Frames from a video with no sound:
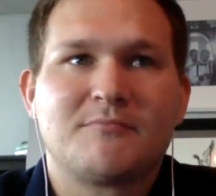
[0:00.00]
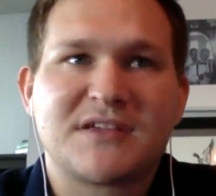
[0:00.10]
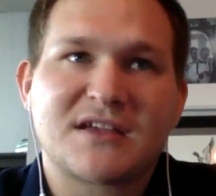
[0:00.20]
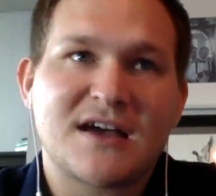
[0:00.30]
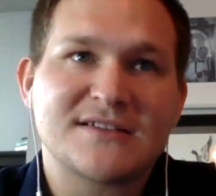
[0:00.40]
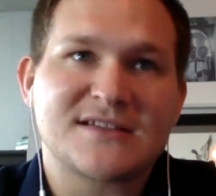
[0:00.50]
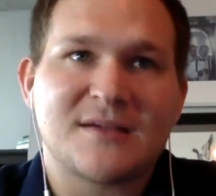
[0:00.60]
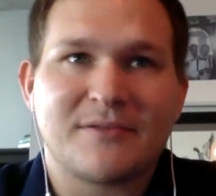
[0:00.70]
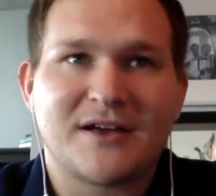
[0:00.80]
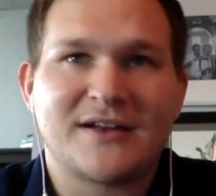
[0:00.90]
because I
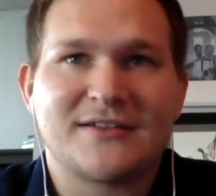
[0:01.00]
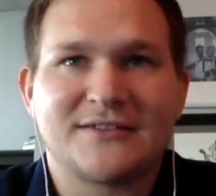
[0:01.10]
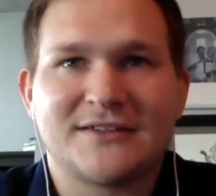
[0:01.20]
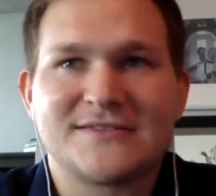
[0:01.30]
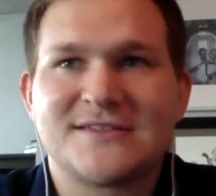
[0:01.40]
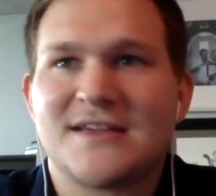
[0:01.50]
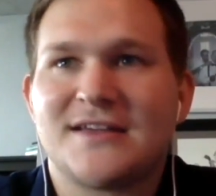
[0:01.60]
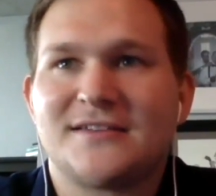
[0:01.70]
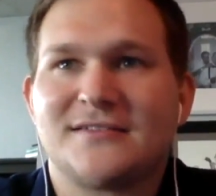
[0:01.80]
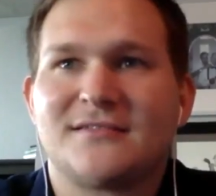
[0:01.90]
applied on
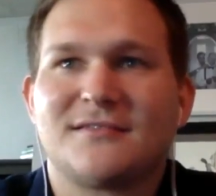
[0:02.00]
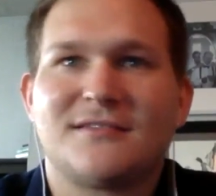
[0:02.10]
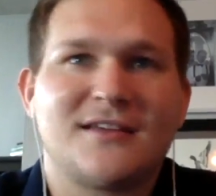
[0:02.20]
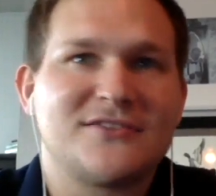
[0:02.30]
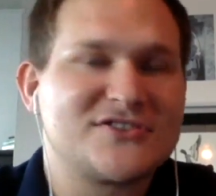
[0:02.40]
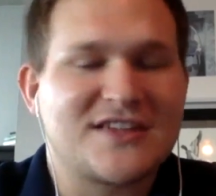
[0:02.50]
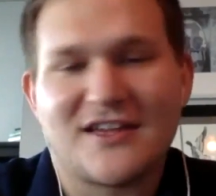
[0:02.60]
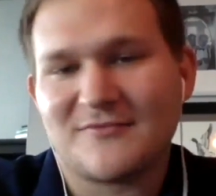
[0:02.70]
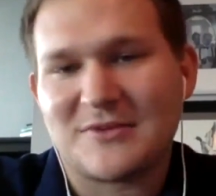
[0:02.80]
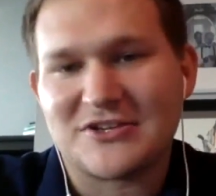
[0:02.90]
LinkedIn, they just
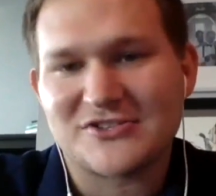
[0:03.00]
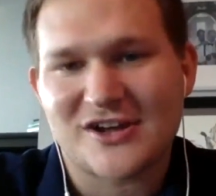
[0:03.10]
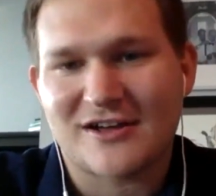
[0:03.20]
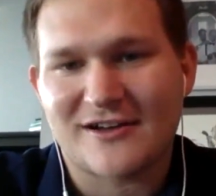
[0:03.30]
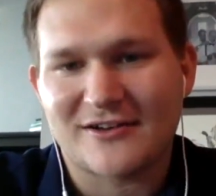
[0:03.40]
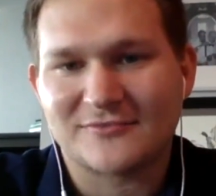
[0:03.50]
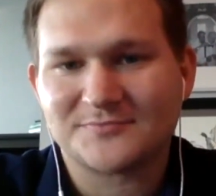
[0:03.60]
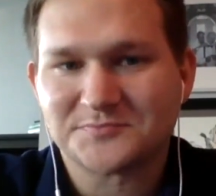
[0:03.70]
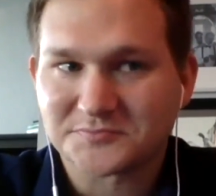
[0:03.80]
gave me a shout out.